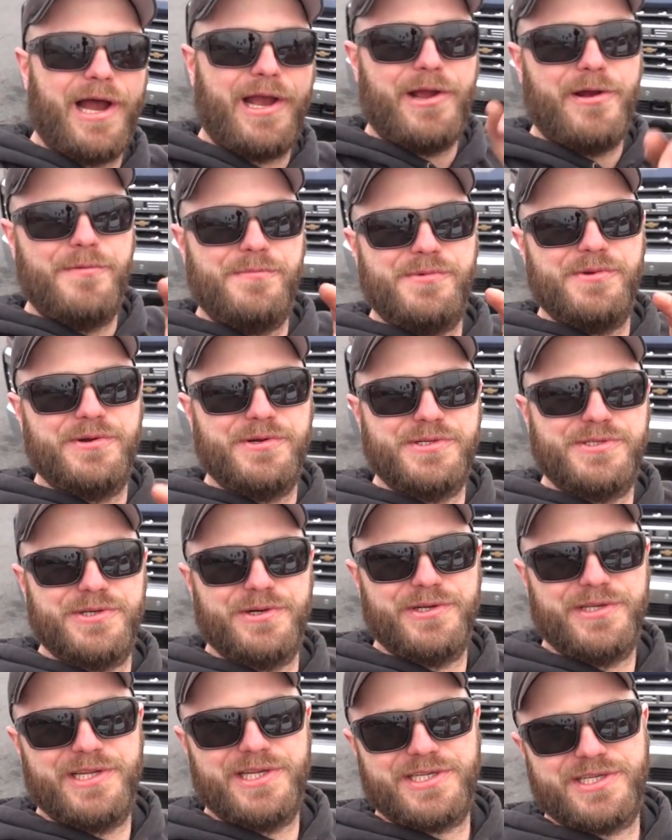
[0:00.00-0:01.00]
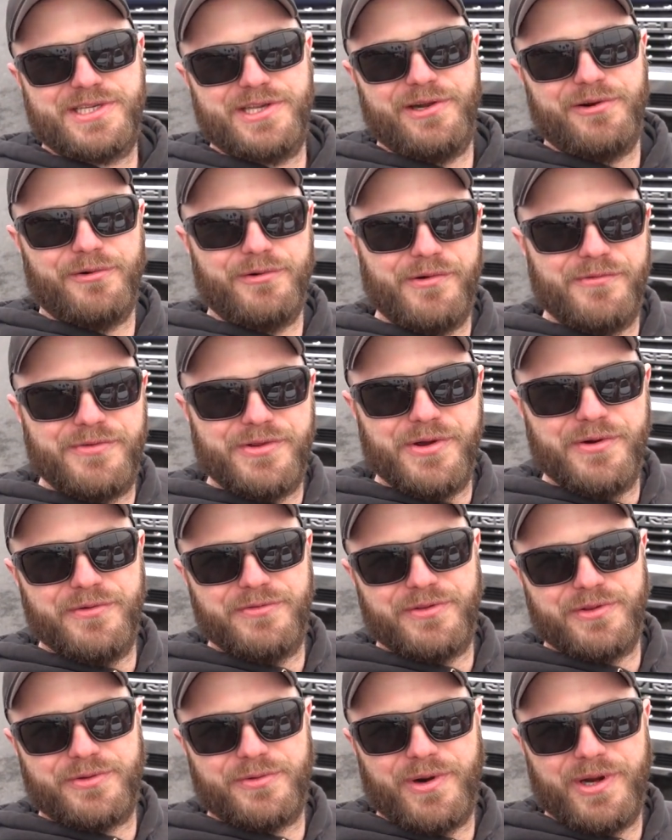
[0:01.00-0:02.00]
I hope you enjoyed this little review
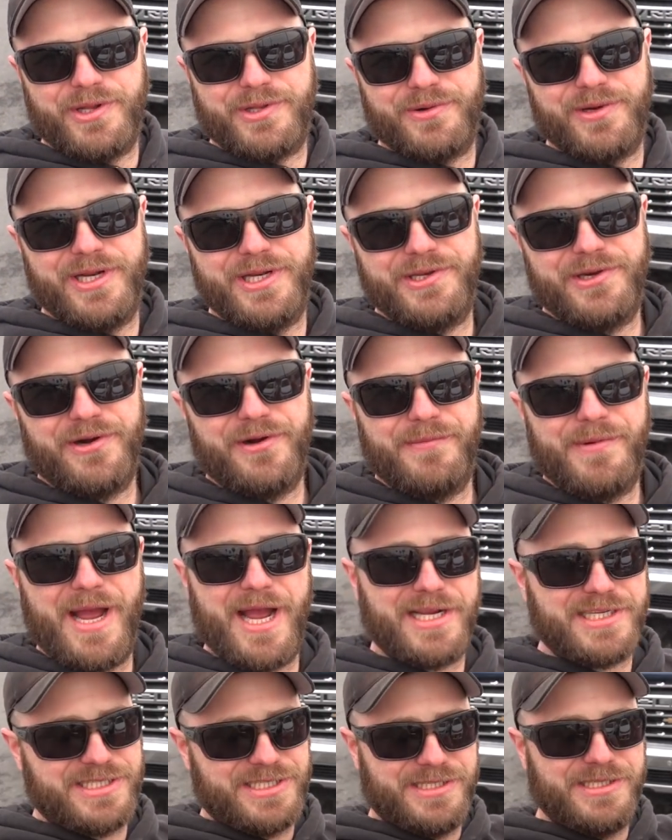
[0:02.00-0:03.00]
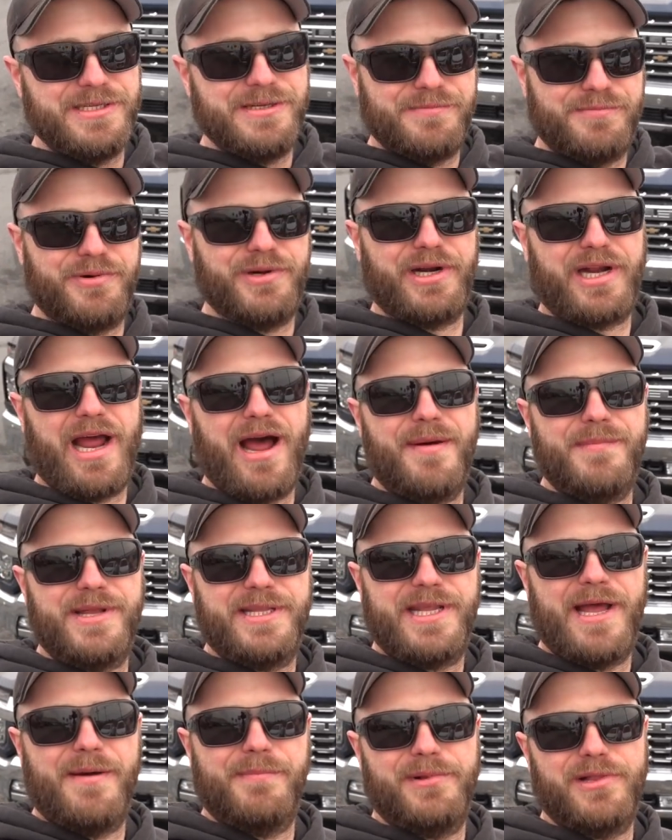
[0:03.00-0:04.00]
of the 2020 Duramax. Put a
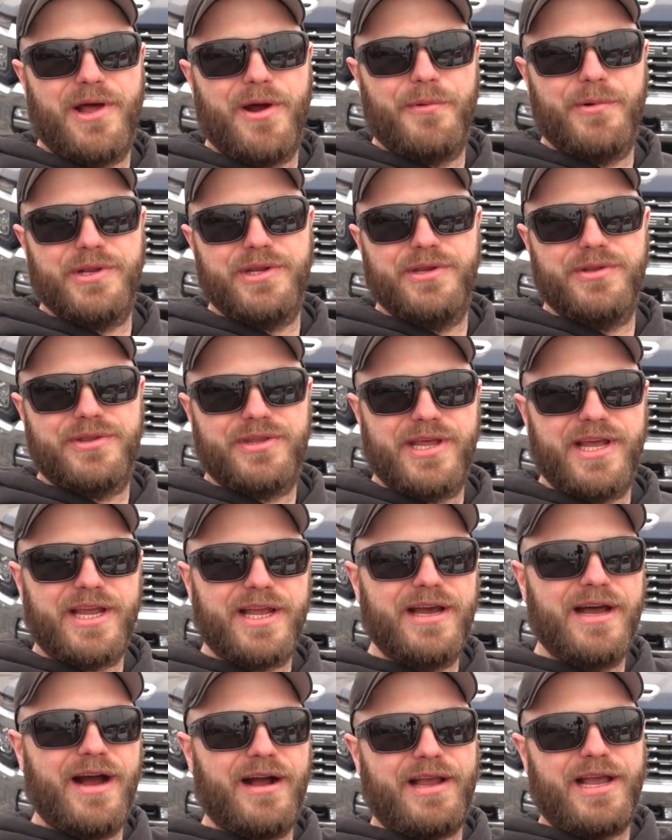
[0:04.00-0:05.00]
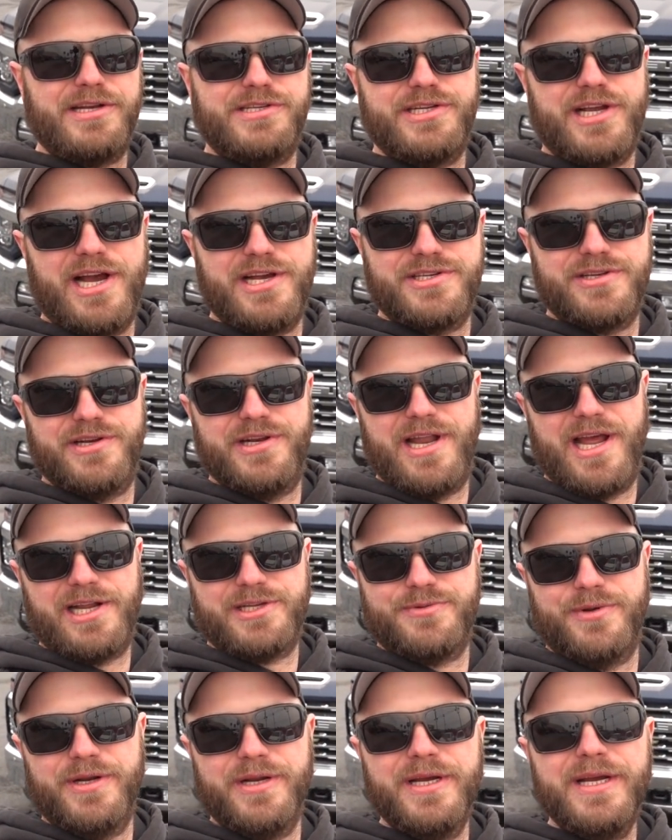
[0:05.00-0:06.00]
comment down below what you think. Catch you guys on the
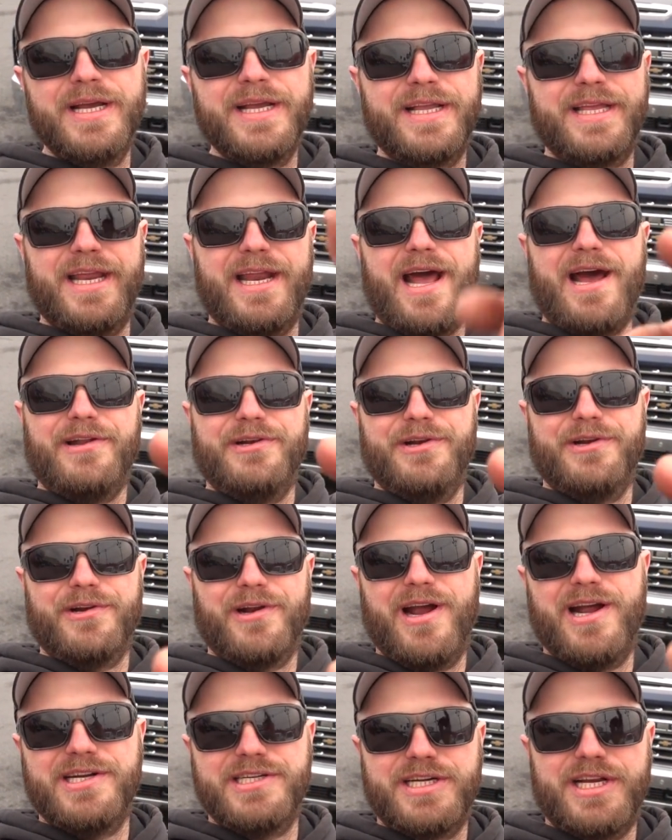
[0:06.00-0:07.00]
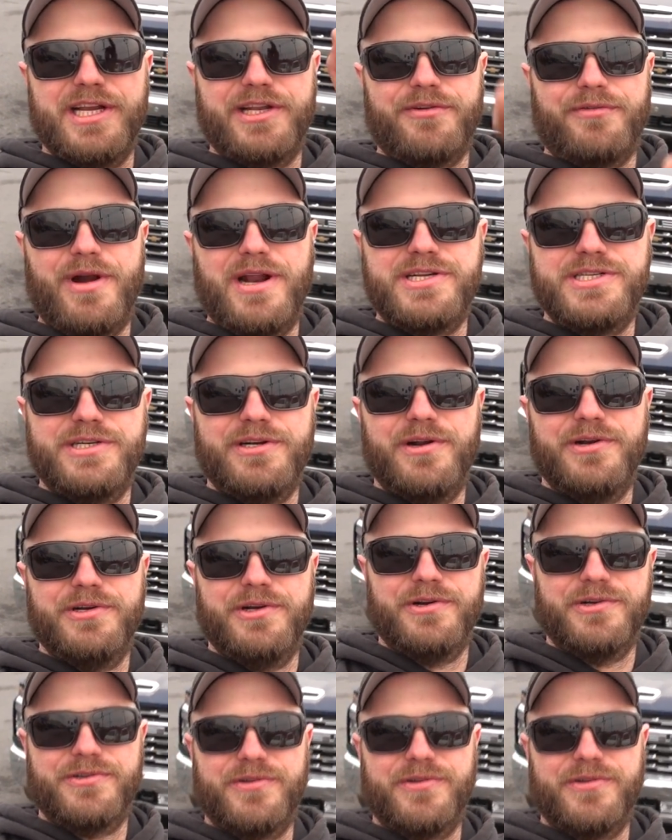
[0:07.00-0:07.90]
next one. Get out in your garage, get the wrenching on your